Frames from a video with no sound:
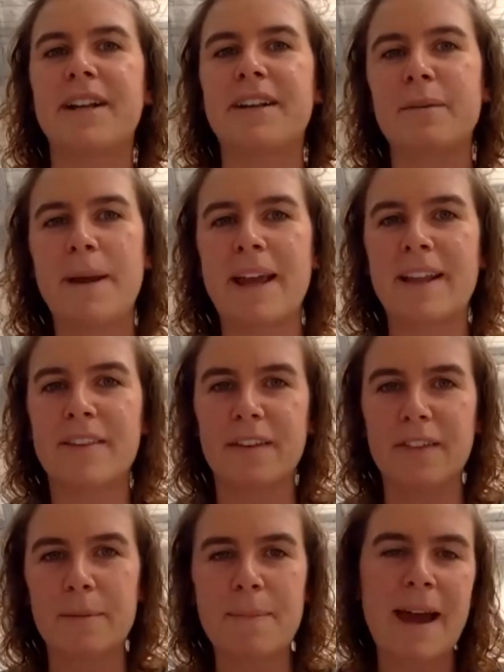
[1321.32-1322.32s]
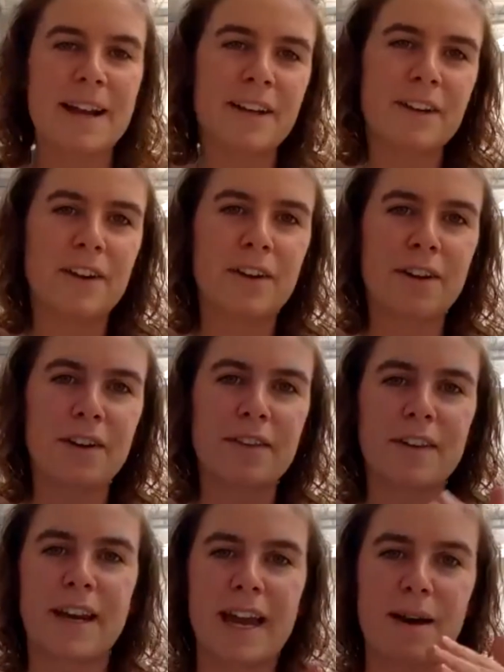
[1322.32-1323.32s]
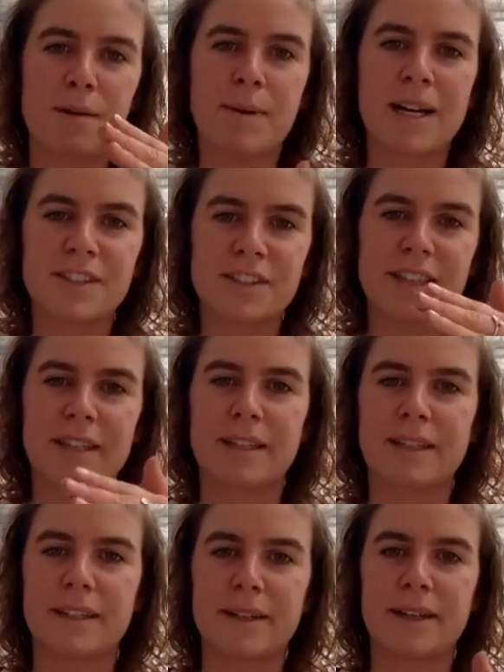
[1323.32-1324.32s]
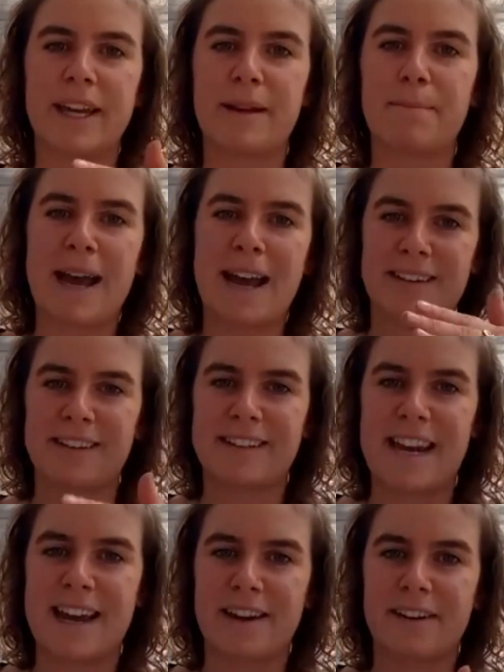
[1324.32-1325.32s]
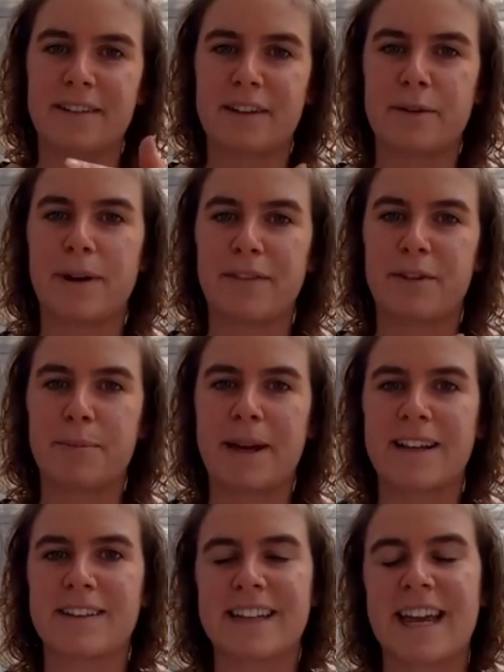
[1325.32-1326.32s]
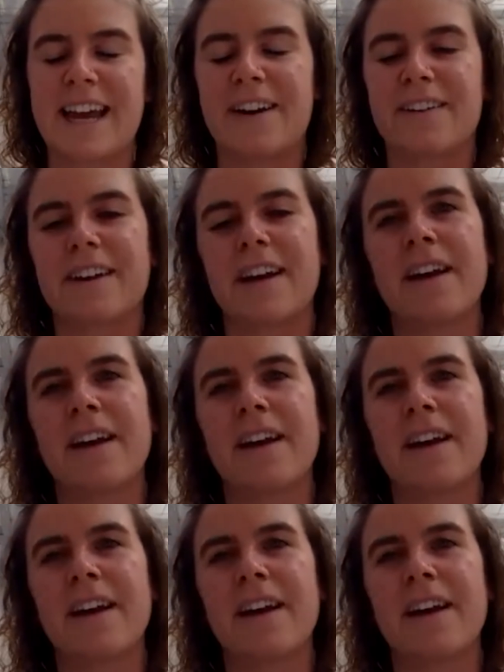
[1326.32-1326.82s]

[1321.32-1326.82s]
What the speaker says: depends on the pattern you use and how much the weft packs down.